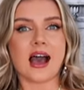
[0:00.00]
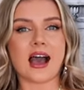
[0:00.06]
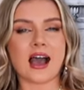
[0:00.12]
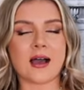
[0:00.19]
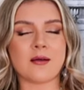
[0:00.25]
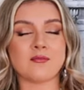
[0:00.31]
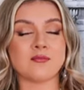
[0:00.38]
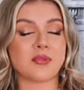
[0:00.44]

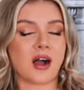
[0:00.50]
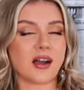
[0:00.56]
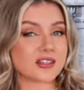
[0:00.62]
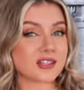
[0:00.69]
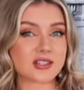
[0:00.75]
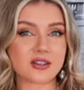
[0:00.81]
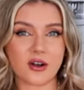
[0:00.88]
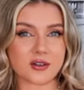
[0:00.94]
Um, but I
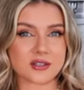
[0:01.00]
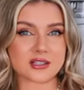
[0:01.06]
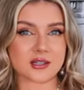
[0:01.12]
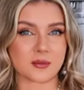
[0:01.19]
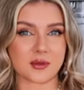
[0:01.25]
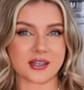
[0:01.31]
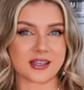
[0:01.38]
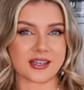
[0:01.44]
just can't
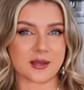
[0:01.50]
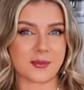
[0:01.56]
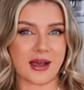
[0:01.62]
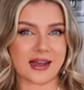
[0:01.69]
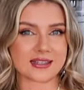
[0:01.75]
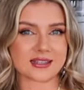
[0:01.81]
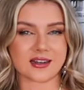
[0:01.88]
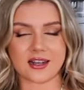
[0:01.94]
stop looking at the
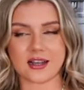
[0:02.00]
pattern.